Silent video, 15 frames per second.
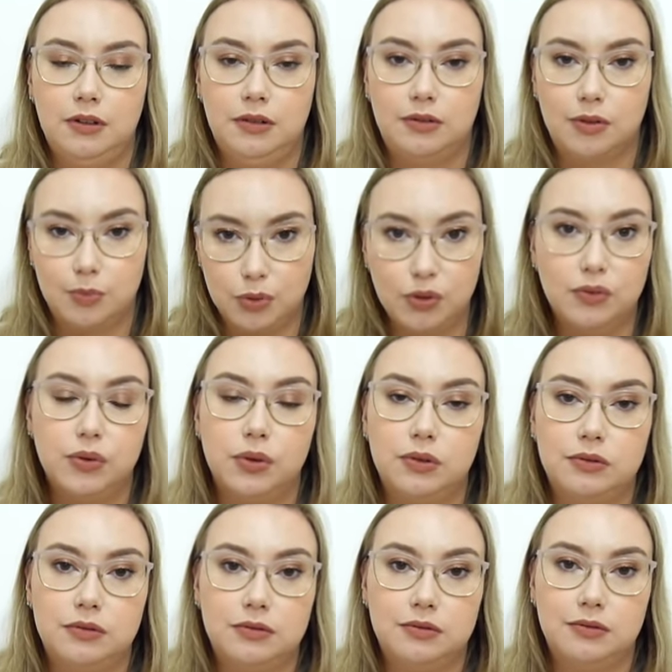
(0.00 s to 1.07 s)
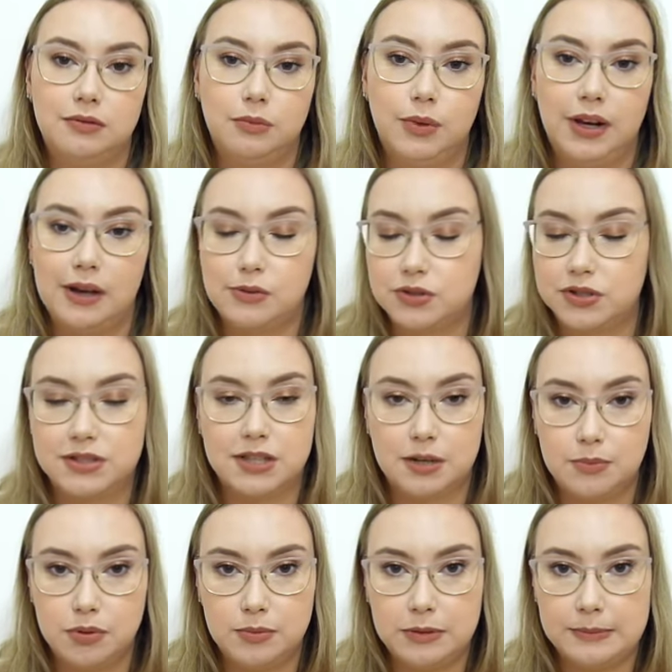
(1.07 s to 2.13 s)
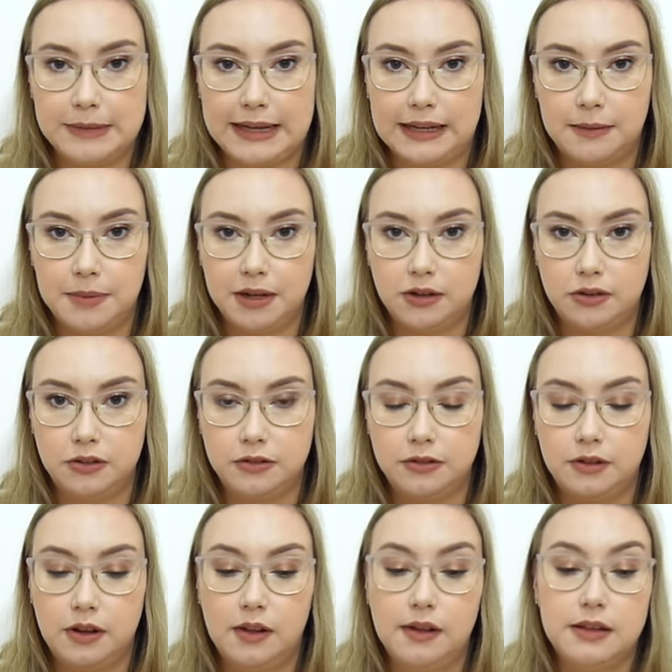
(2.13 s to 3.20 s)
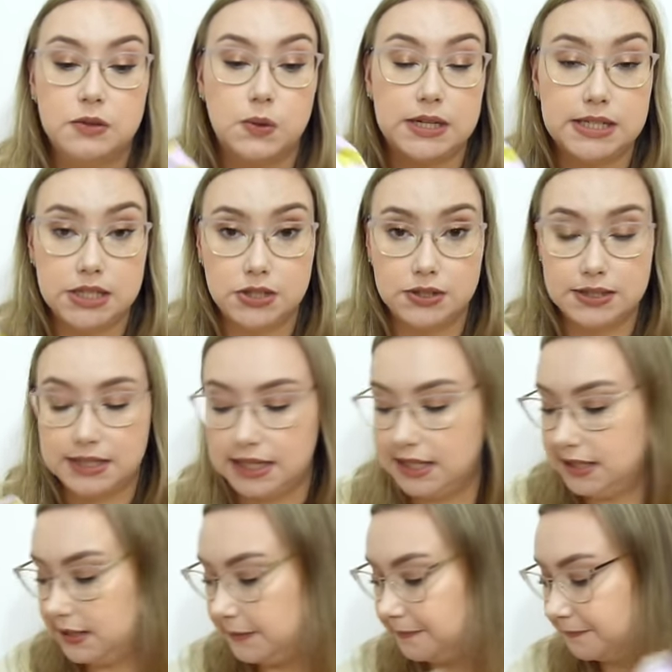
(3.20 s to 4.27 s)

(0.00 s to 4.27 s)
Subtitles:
removal, when I was just going to put more makeup back on. So I did use these.